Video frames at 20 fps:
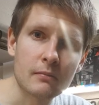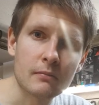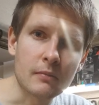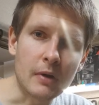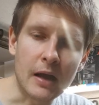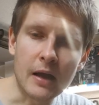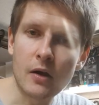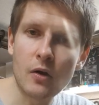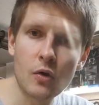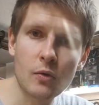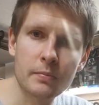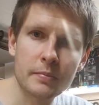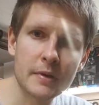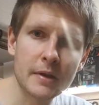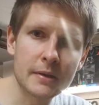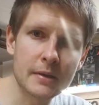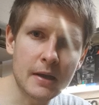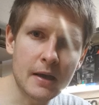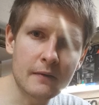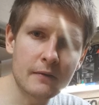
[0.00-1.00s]
I hope
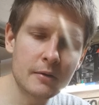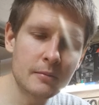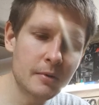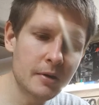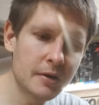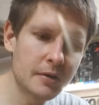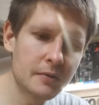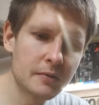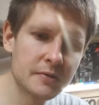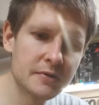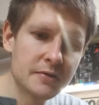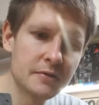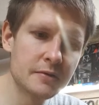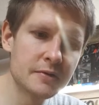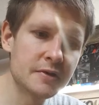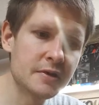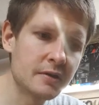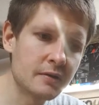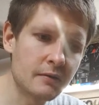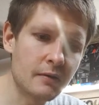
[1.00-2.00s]
that everybody who's
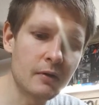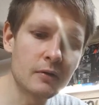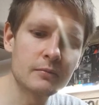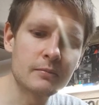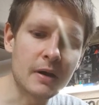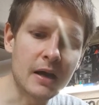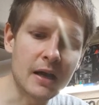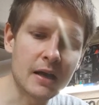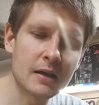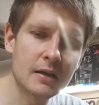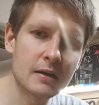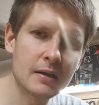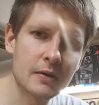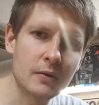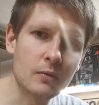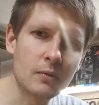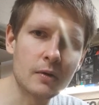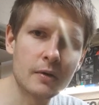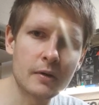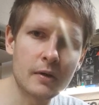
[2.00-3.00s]
using road bike
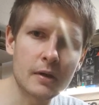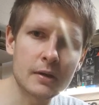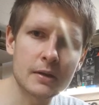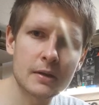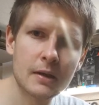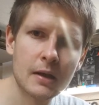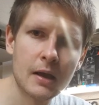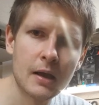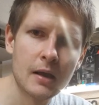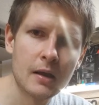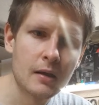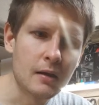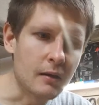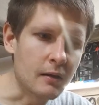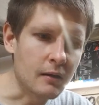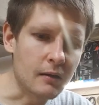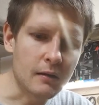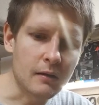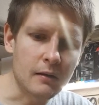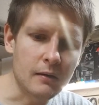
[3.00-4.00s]
will not
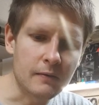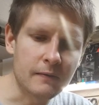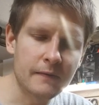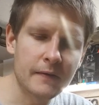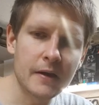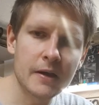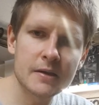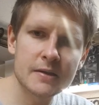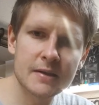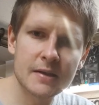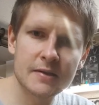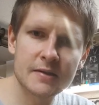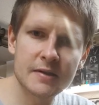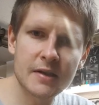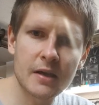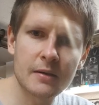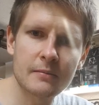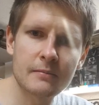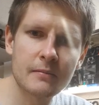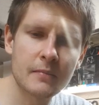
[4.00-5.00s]
face the
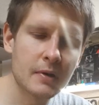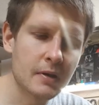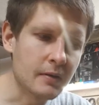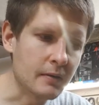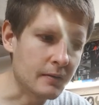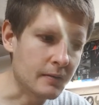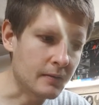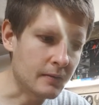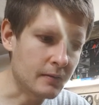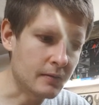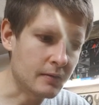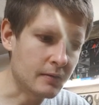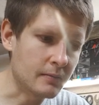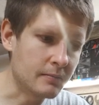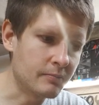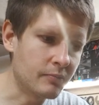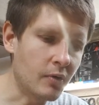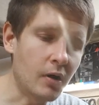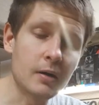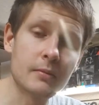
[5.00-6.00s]
same
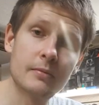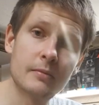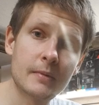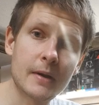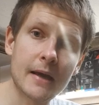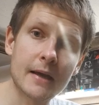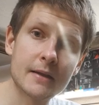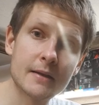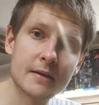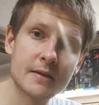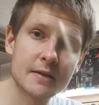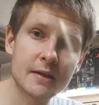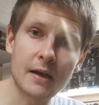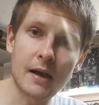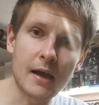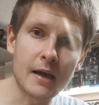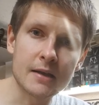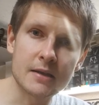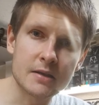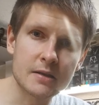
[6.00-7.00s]
problem like these
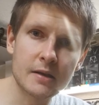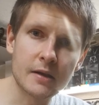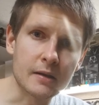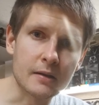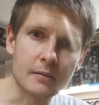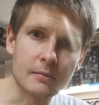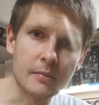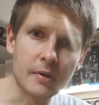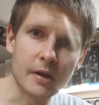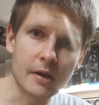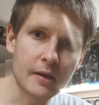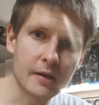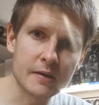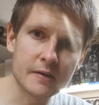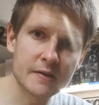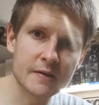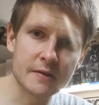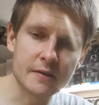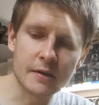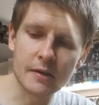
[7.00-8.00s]
clients did,
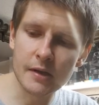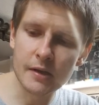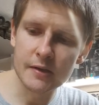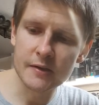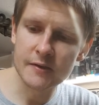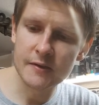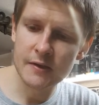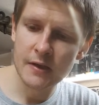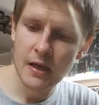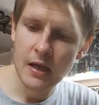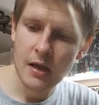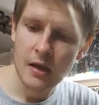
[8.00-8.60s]
because it is